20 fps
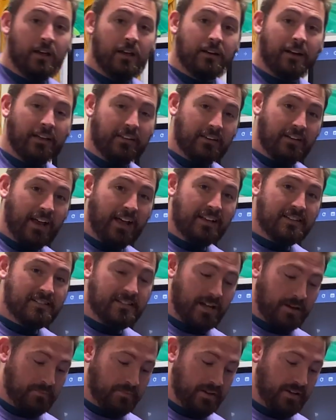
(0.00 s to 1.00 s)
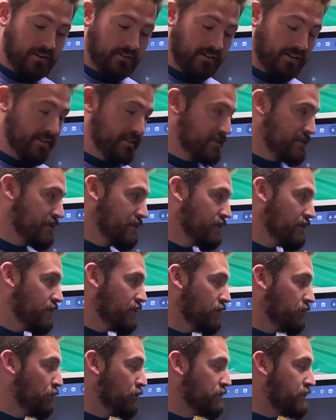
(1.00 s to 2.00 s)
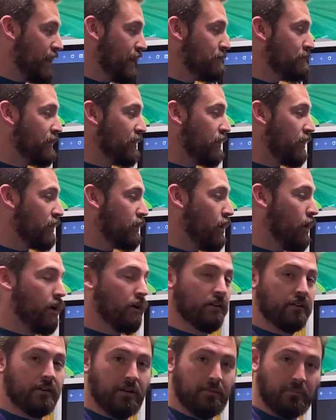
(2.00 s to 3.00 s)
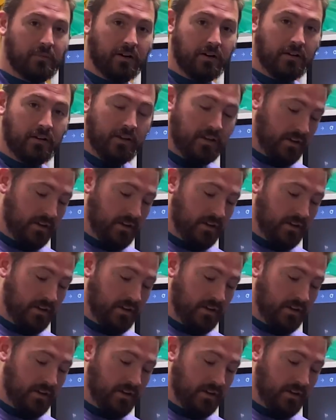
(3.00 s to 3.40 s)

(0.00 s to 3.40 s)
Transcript: Now the next step here is, we'll type in our card number.